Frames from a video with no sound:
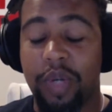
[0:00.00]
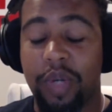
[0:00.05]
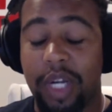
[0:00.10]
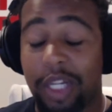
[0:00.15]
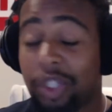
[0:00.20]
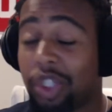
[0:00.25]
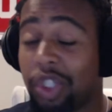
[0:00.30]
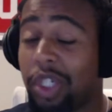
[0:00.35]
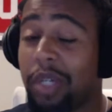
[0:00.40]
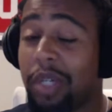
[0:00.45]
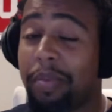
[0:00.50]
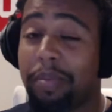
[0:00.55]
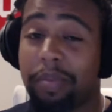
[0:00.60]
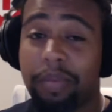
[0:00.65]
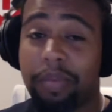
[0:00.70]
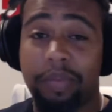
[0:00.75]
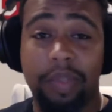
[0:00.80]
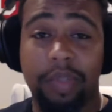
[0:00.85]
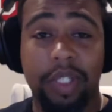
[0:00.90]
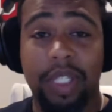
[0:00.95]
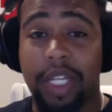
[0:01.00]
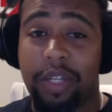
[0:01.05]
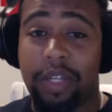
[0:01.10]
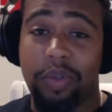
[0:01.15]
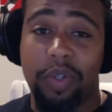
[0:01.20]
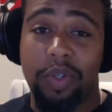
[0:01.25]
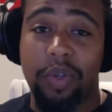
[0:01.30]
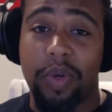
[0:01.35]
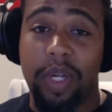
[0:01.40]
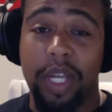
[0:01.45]
and I should have just let you
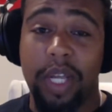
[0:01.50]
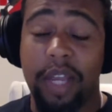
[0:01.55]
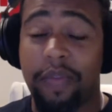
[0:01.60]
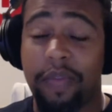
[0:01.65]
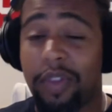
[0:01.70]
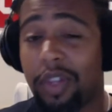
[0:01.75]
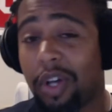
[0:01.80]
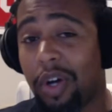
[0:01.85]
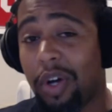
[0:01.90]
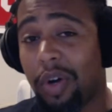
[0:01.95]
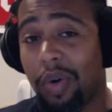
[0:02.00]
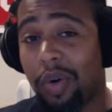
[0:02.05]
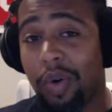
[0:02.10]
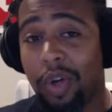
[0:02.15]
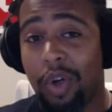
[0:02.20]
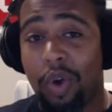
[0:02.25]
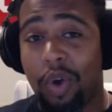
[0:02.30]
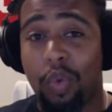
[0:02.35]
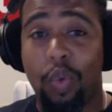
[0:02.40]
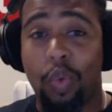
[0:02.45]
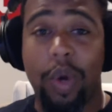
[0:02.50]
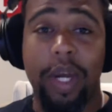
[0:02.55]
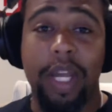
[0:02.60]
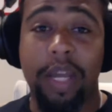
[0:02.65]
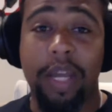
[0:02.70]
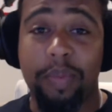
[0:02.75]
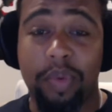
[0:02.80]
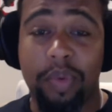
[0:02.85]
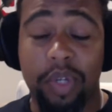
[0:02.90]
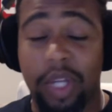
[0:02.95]
do it, even though one
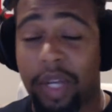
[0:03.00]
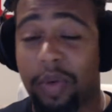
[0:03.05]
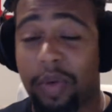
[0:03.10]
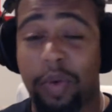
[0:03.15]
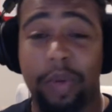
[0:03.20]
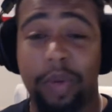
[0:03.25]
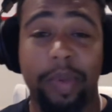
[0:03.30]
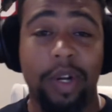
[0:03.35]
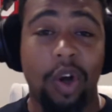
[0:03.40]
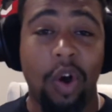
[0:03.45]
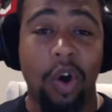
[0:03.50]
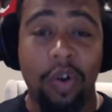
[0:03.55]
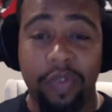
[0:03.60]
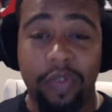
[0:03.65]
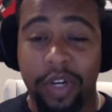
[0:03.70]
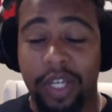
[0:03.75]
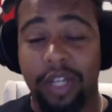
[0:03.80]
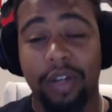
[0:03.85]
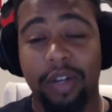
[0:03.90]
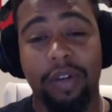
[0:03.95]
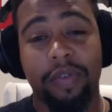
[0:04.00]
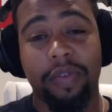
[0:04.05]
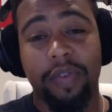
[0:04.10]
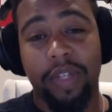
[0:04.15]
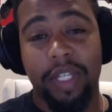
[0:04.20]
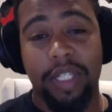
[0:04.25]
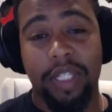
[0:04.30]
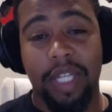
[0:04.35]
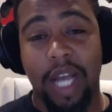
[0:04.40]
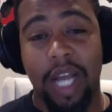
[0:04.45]
hit, like, it would have been overkill for
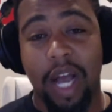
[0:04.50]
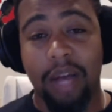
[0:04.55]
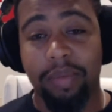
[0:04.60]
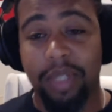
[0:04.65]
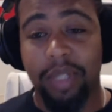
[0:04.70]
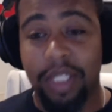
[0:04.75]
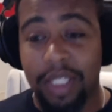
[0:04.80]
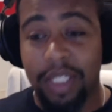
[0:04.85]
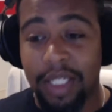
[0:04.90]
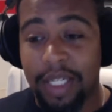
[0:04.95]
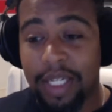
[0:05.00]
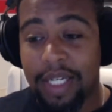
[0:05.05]
this goblin.